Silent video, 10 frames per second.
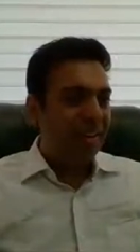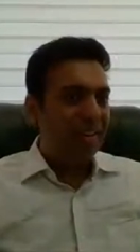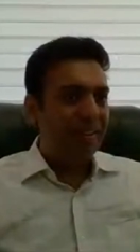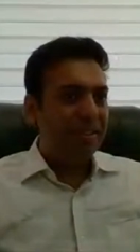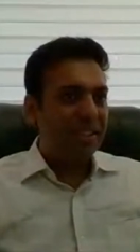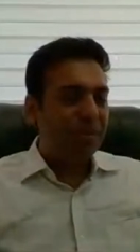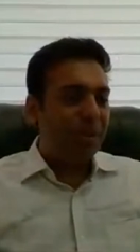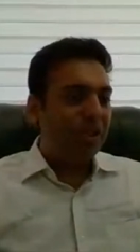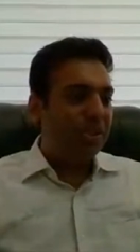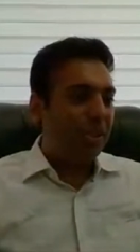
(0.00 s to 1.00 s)
uh,
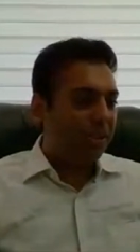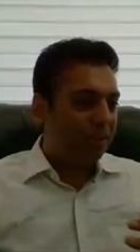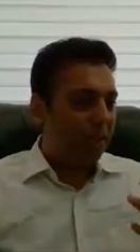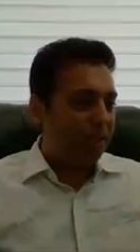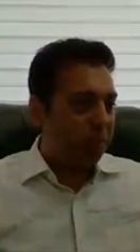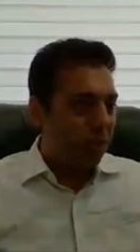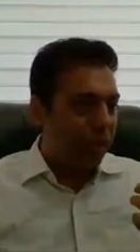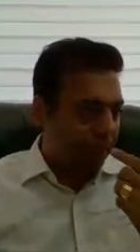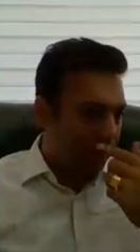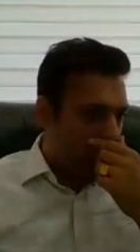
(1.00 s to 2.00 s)
just because of that
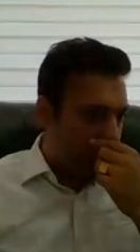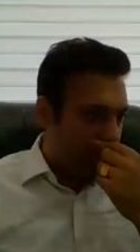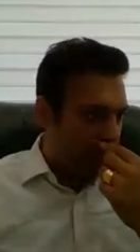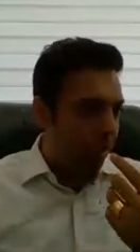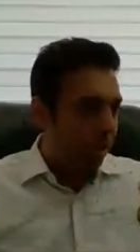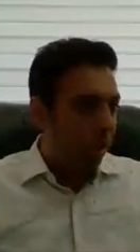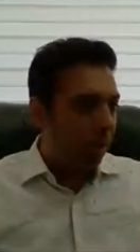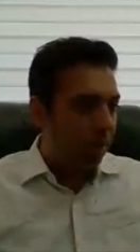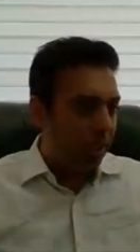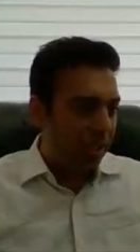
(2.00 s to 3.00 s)
poor S O P or
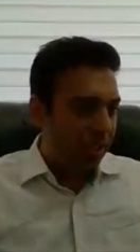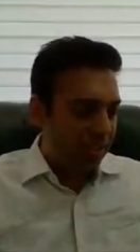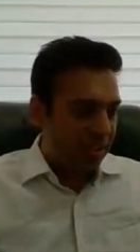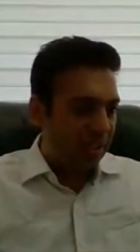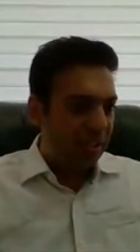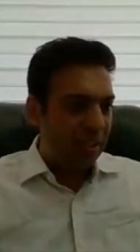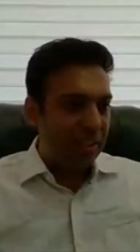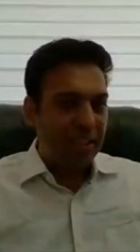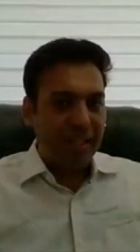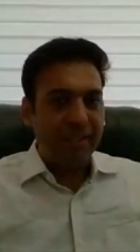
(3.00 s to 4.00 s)
wrong wordings uh,
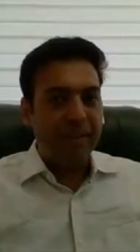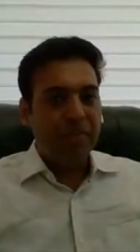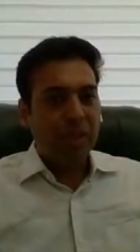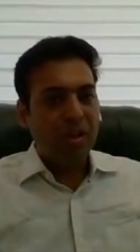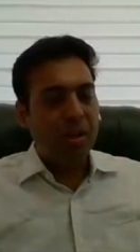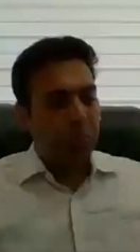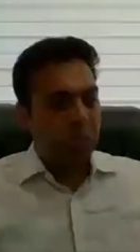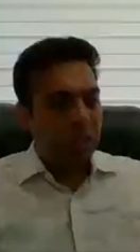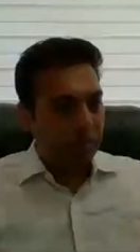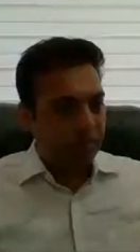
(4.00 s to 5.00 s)
in that, or
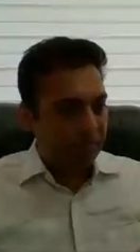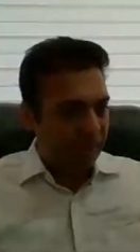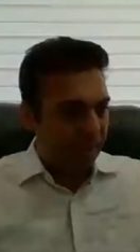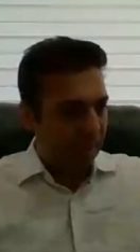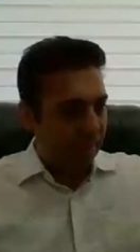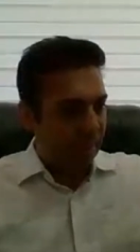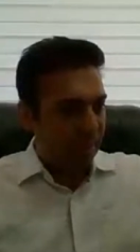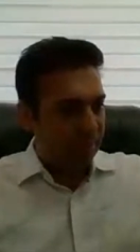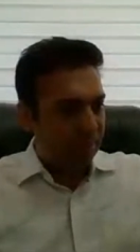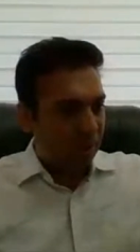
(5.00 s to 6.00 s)
poor
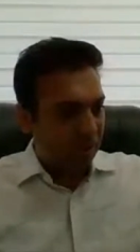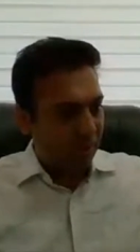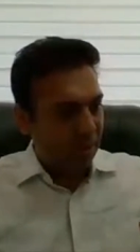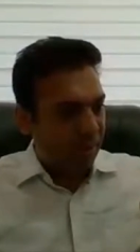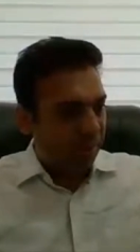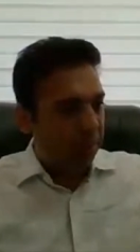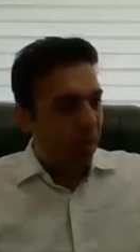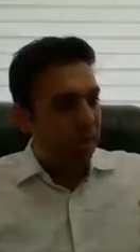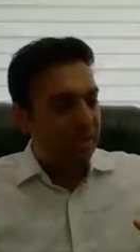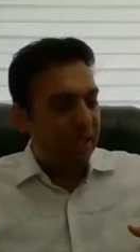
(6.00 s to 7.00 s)
uh, uh,
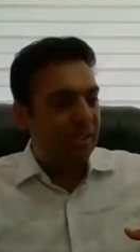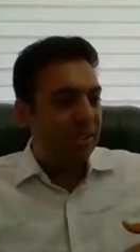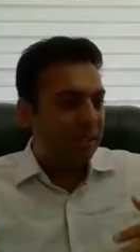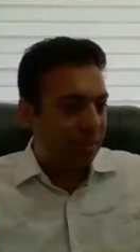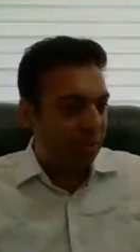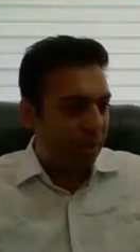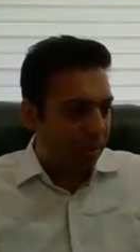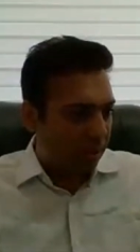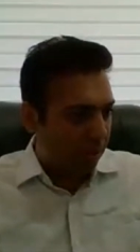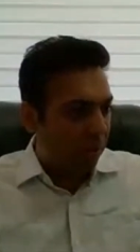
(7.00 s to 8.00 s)
poor sections,
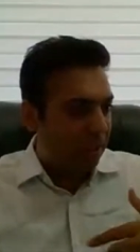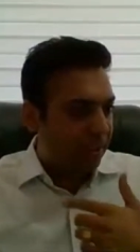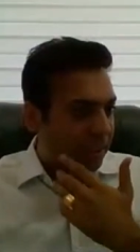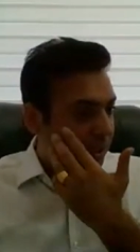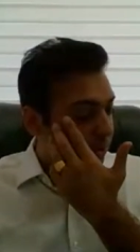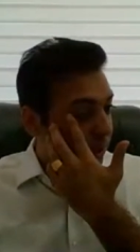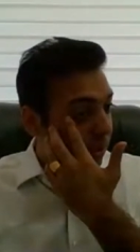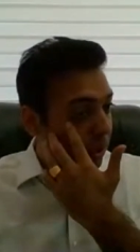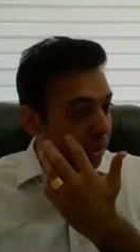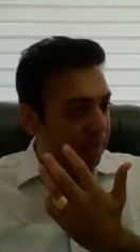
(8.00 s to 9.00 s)
or all the sections were
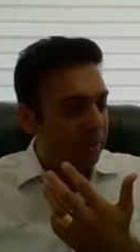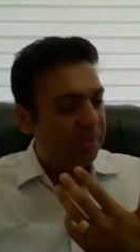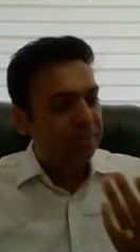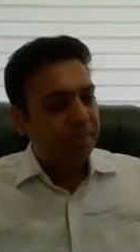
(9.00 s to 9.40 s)
not covered.